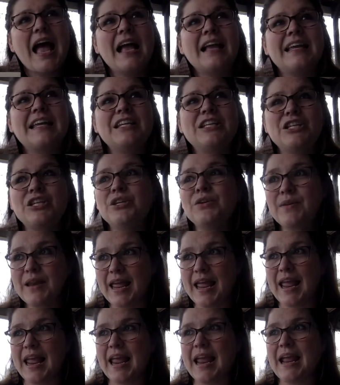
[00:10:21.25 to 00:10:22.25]
Can you
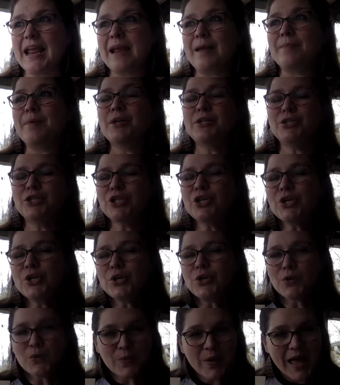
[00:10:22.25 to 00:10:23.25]
name
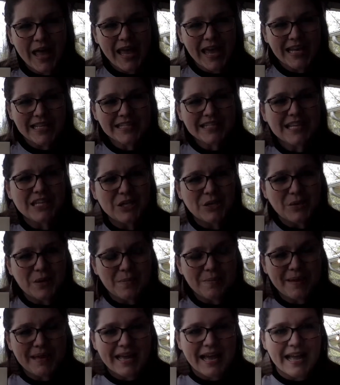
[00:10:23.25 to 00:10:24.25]
2 ways that you can
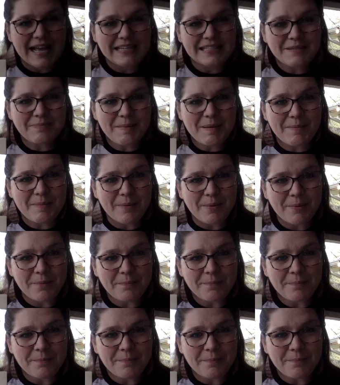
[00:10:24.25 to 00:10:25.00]
be kind to people?